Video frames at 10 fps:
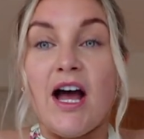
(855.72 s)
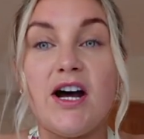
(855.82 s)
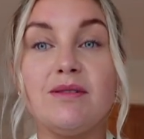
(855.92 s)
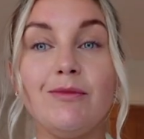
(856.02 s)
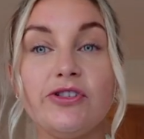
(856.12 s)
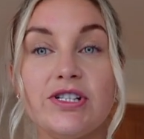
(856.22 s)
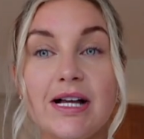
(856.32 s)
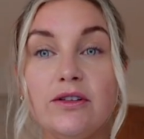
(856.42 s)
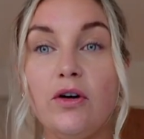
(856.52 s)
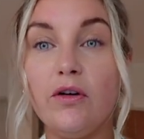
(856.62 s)
as much as
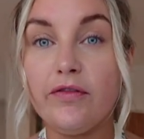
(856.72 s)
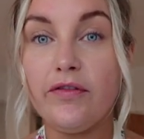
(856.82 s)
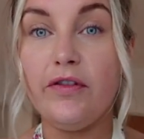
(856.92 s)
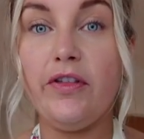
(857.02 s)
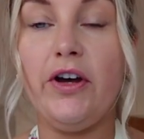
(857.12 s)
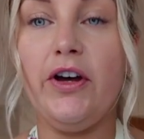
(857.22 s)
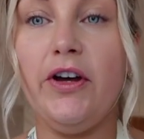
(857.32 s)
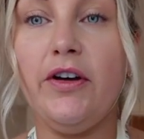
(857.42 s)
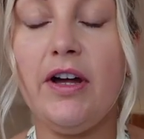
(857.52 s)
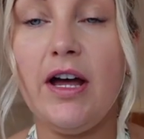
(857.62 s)
I love
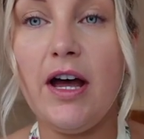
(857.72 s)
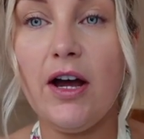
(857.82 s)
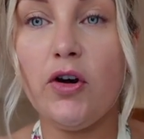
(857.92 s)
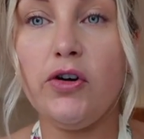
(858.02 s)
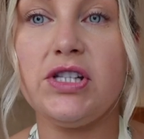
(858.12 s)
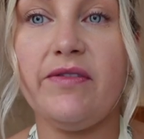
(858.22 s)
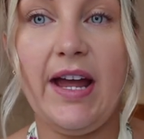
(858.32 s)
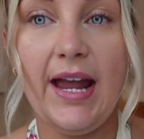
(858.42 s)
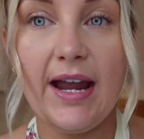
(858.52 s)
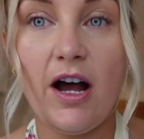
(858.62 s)
the cut of
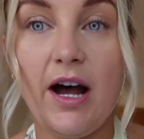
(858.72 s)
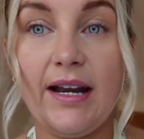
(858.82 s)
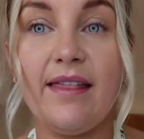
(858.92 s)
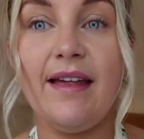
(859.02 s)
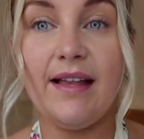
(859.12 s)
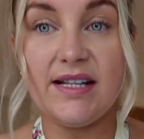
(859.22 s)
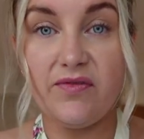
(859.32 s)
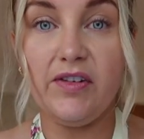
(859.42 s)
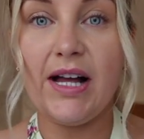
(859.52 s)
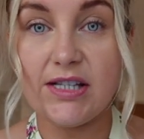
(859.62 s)
it here, and I think that's
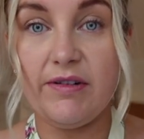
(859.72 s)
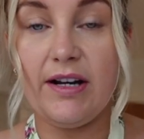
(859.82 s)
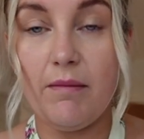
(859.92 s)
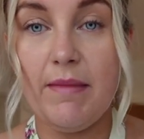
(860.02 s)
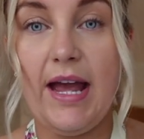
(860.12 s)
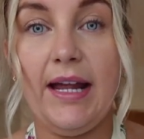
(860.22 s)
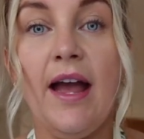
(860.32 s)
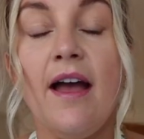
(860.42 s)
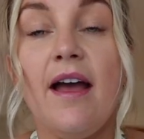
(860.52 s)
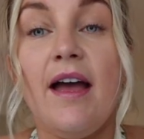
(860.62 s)
flattering on
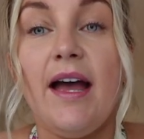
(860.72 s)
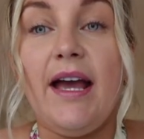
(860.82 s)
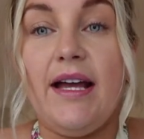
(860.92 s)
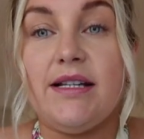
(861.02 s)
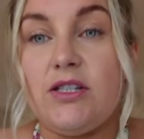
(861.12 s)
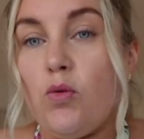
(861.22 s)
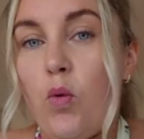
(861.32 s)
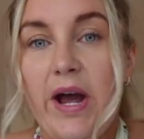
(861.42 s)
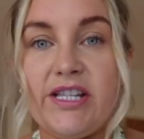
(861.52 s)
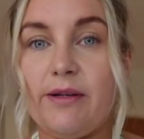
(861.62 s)
me, it's
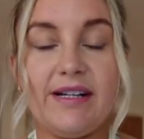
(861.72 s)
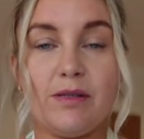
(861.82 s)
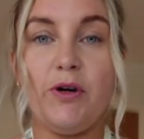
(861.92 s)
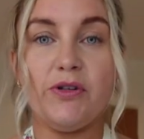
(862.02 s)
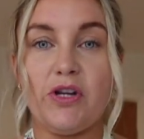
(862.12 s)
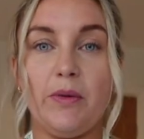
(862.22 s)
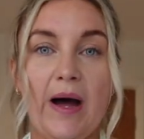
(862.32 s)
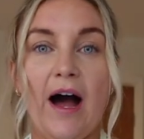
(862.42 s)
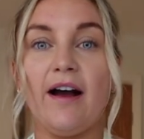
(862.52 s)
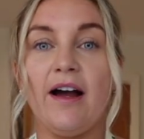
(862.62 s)
way too exposed at the
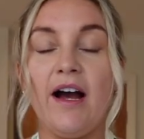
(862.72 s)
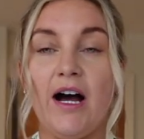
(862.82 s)
back.